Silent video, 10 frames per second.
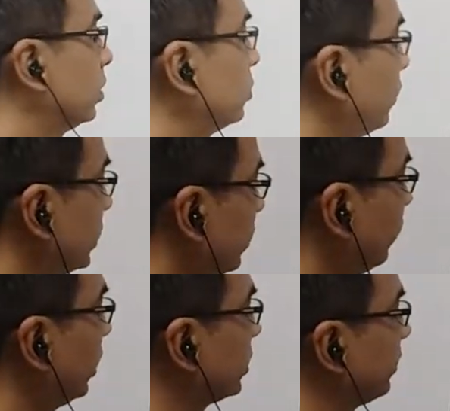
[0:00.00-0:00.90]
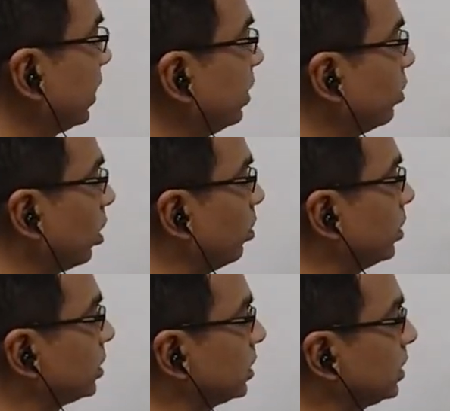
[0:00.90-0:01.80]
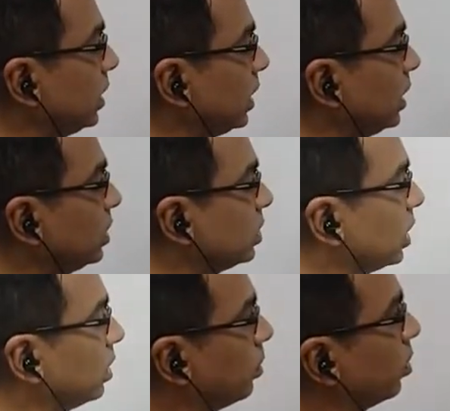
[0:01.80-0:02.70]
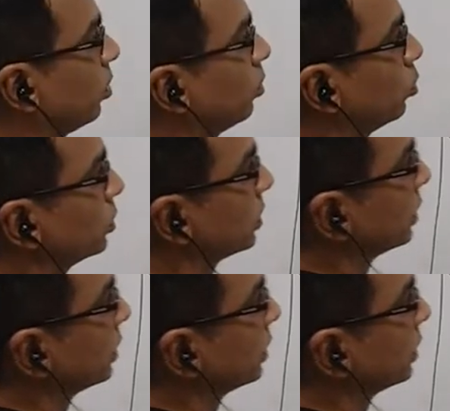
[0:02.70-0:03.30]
So first of all, let's find out how much is the initial number of moles.